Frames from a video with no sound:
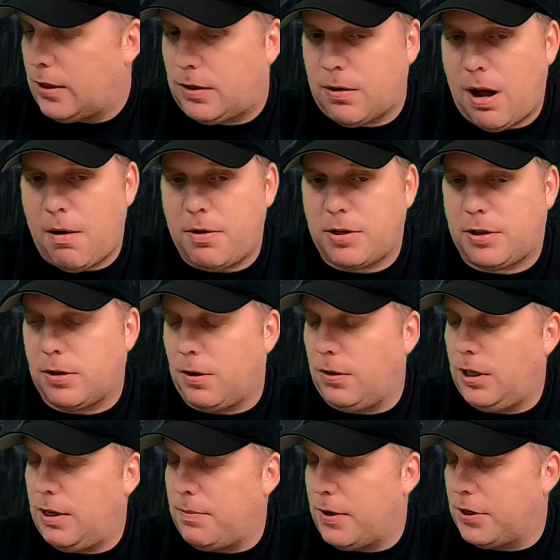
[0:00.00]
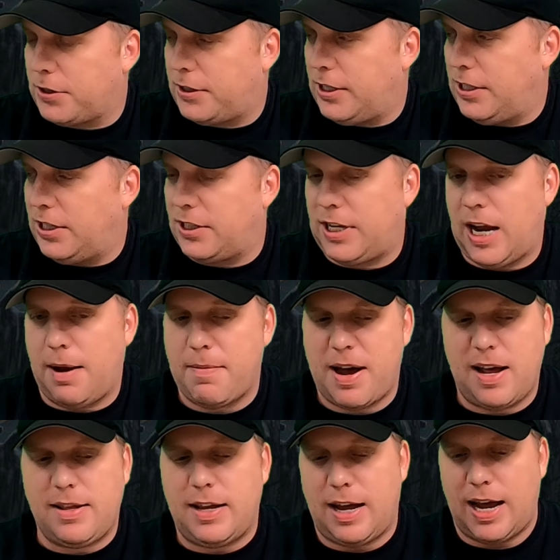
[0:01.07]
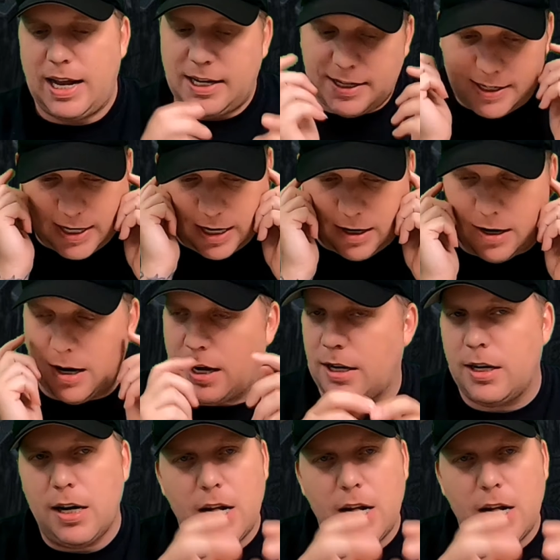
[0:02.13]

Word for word: So I was totally immersed in this game. Had the headset on,